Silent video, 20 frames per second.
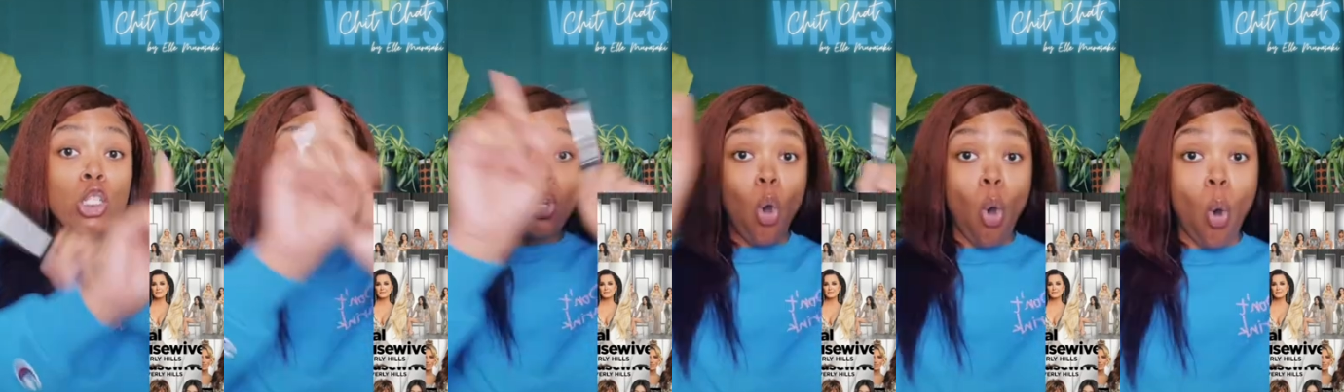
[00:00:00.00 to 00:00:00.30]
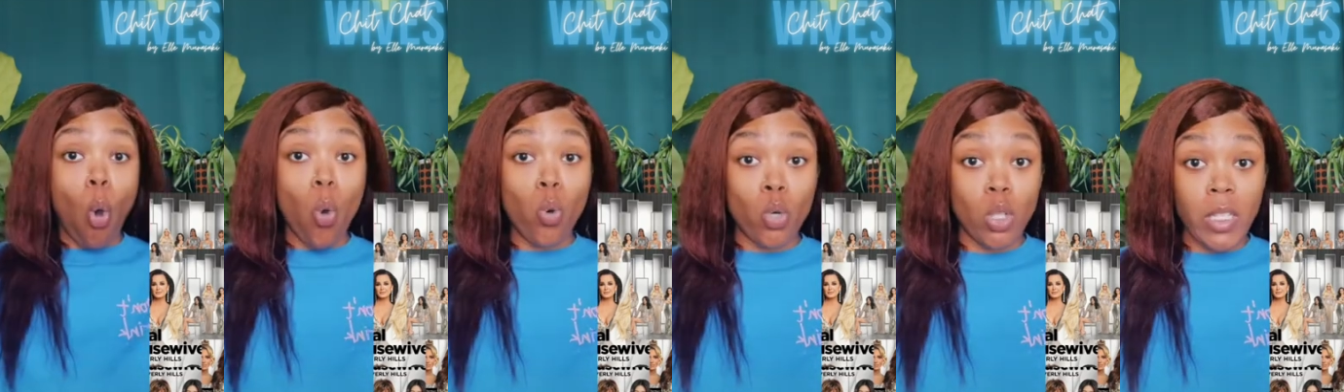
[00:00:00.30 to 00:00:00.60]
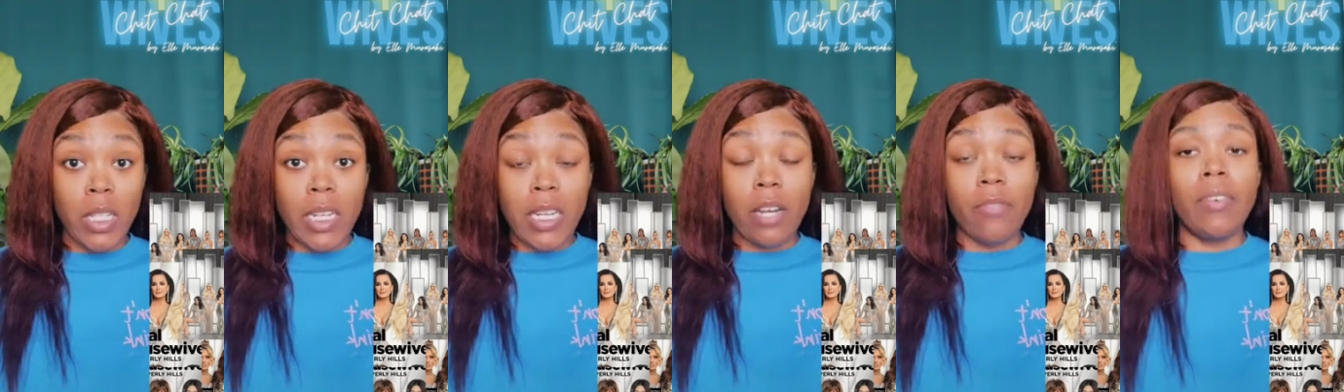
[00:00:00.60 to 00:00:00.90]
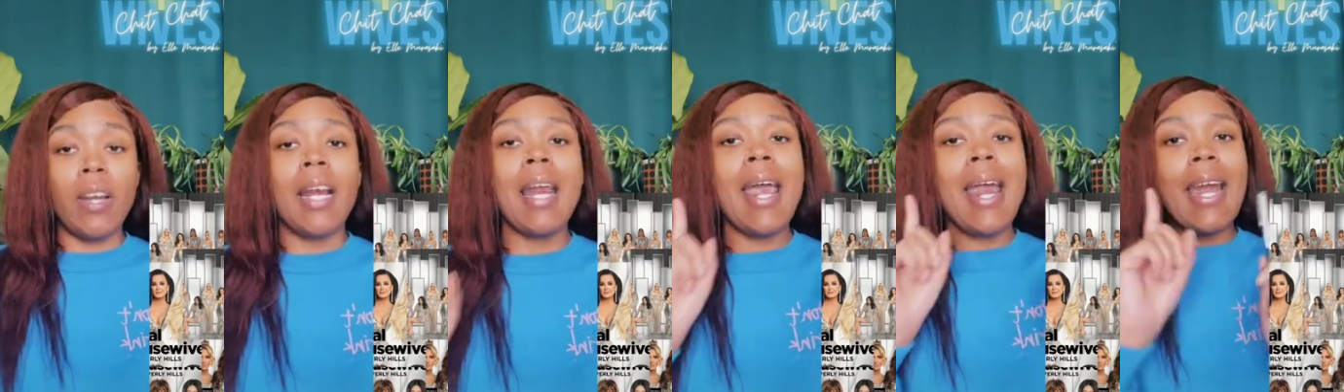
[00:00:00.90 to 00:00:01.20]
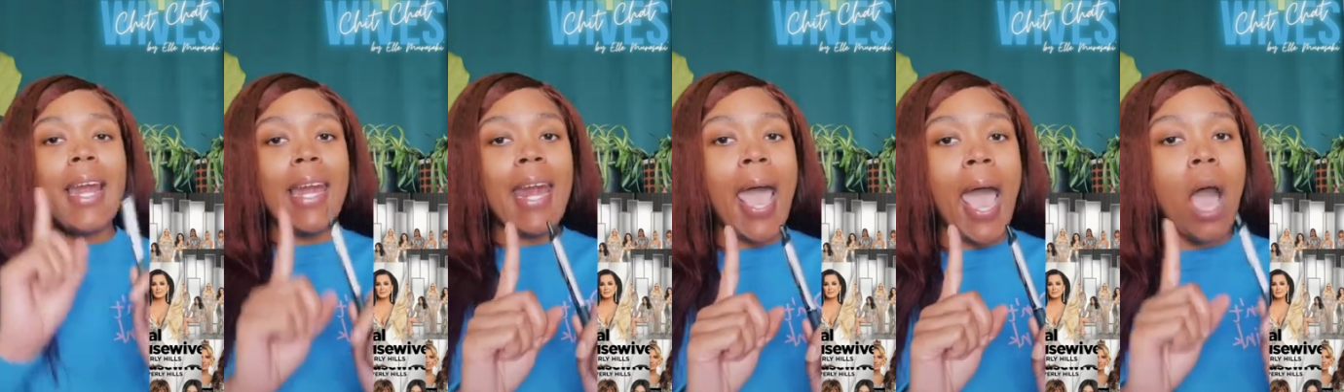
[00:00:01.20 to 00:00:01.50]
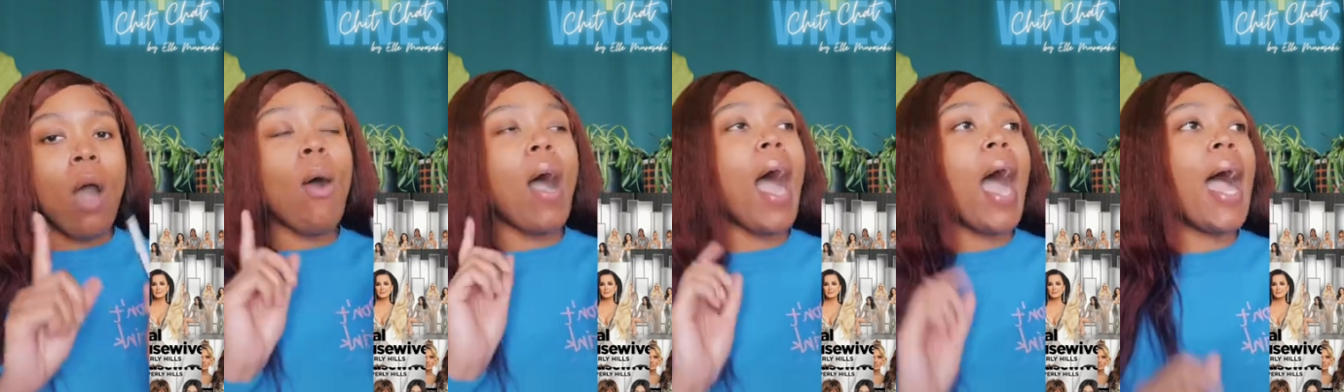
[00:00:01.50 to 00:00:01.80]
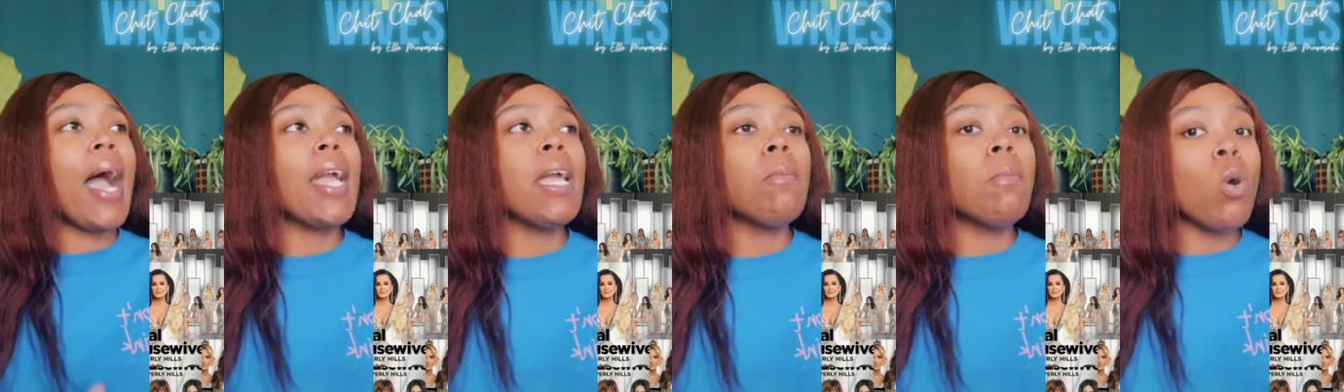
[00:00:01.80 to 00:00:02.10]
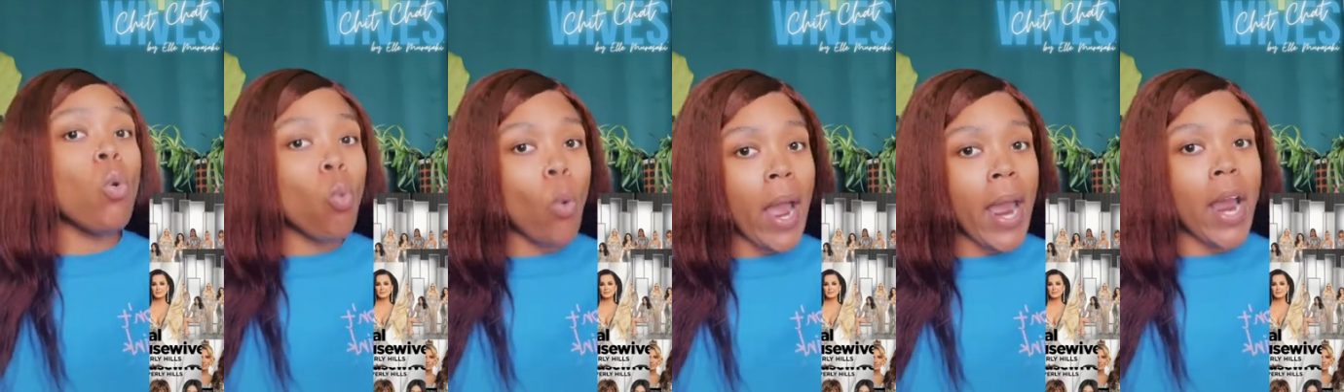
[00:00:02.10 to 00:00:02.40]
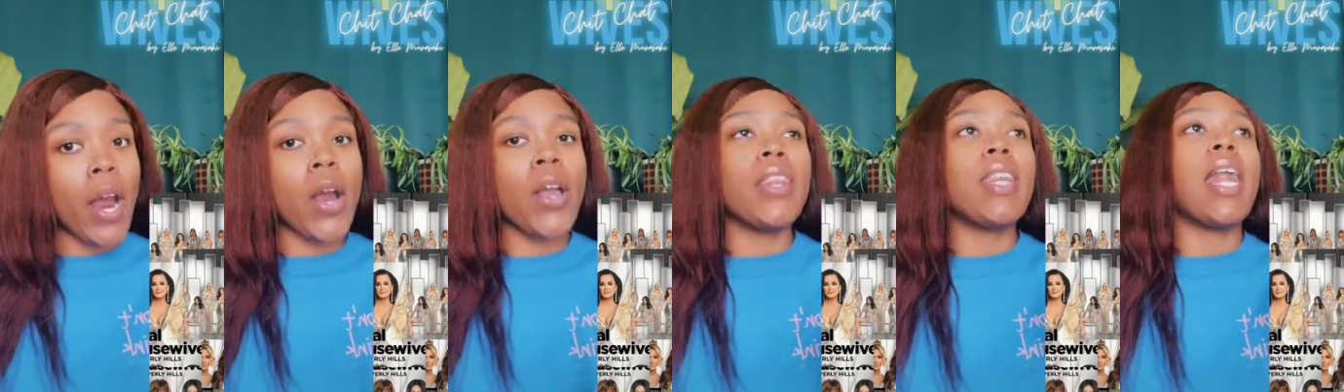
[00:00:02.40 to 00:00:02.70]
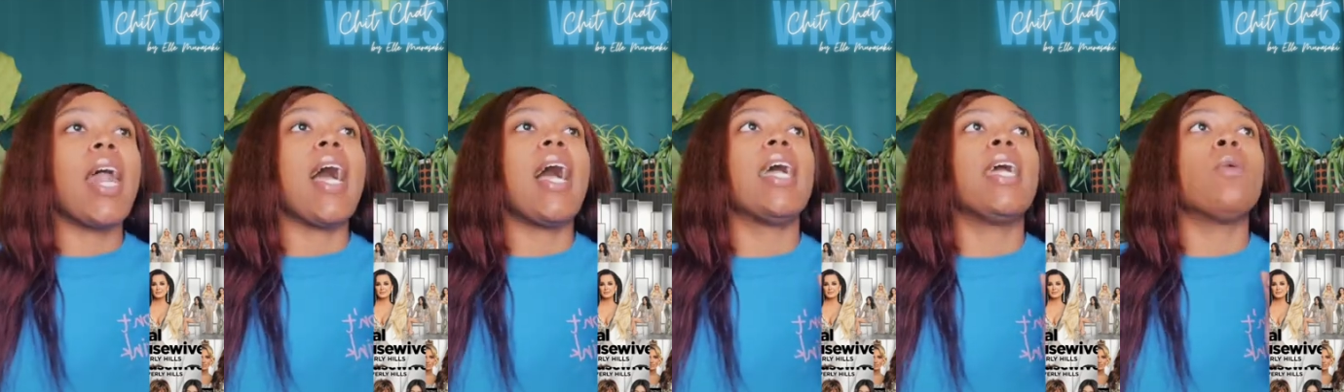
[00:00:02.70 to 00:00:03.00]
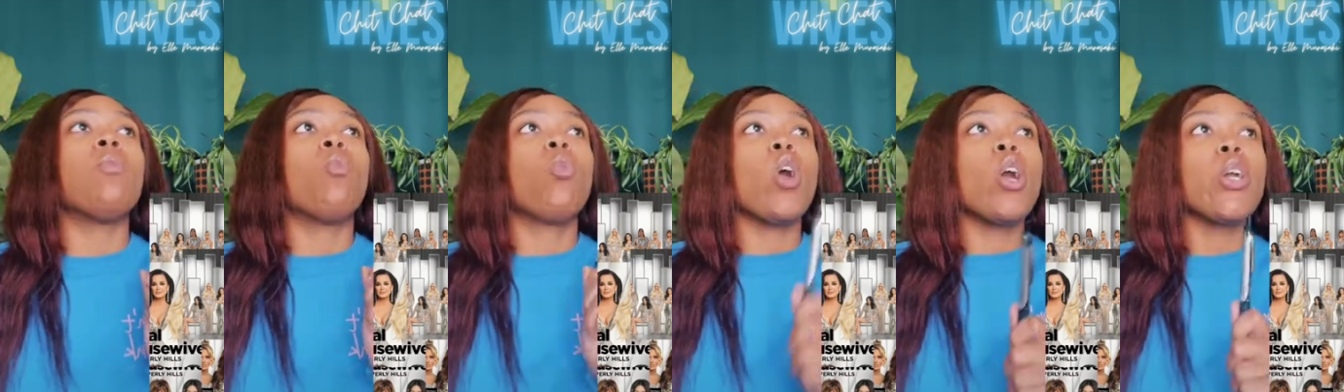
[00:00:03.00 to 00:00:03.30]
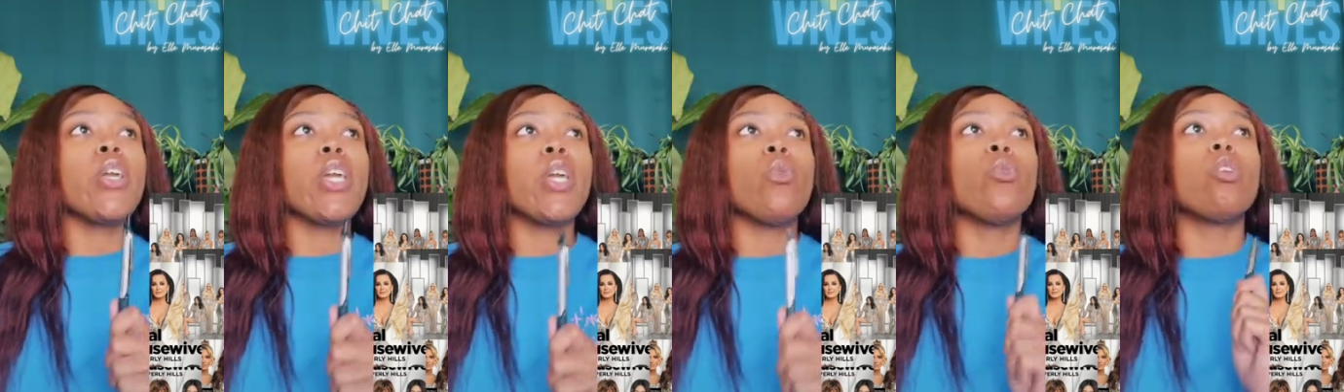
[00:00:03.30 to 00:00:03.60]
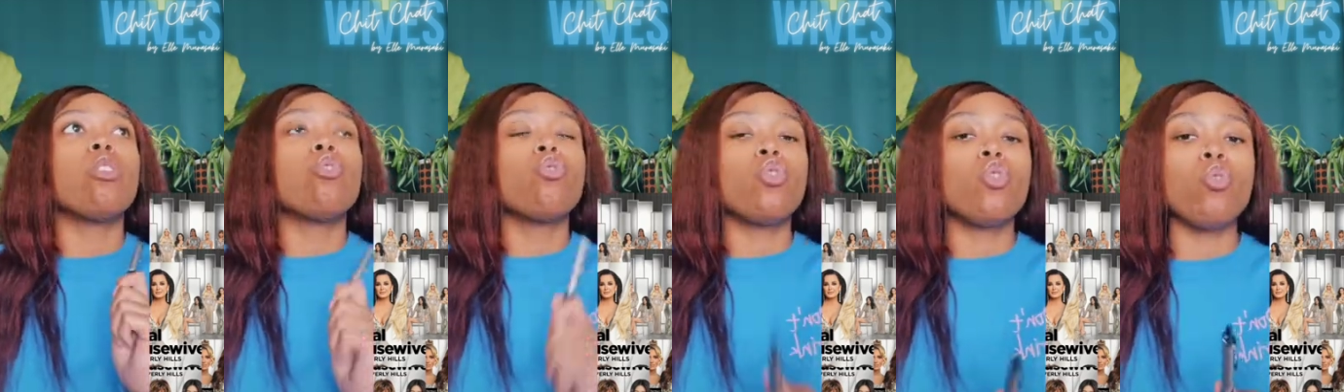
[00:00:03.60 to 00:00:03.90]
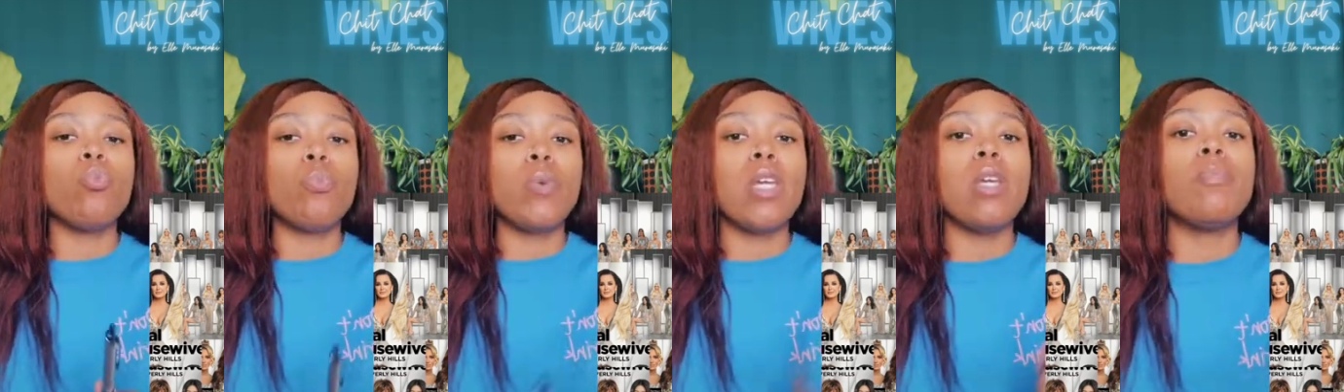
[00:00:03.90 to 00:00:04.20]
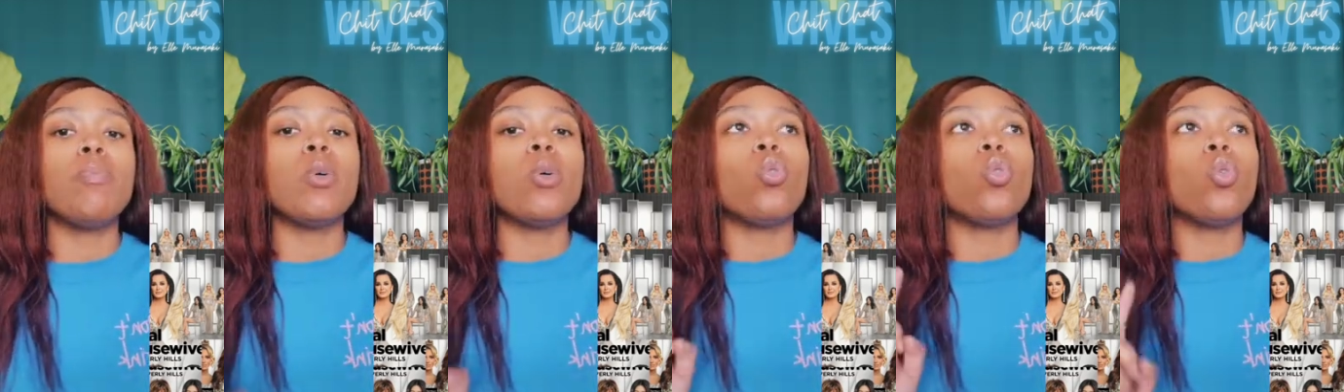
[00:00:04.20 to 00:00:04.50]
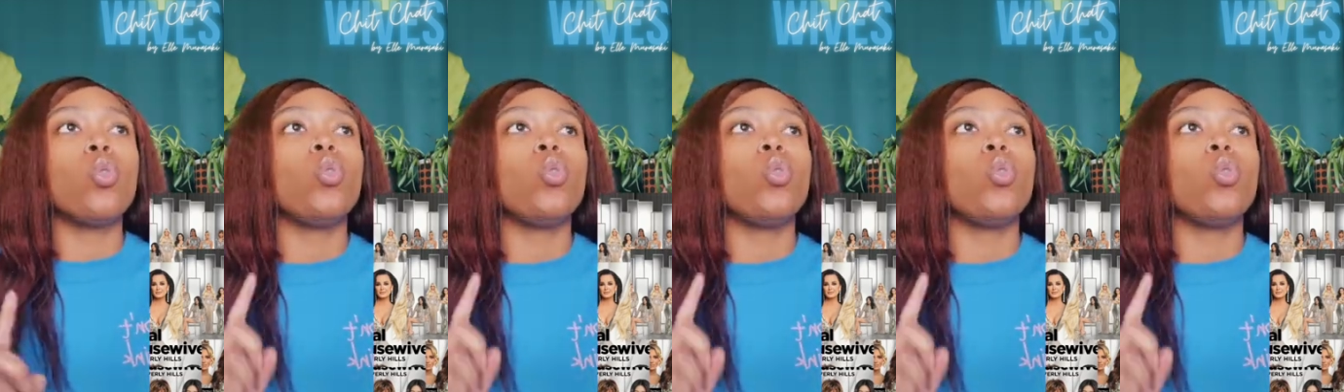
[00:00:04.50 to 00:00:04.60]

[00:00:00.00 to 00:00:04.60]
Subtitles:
totally different. Now, I am aware that I am working with two people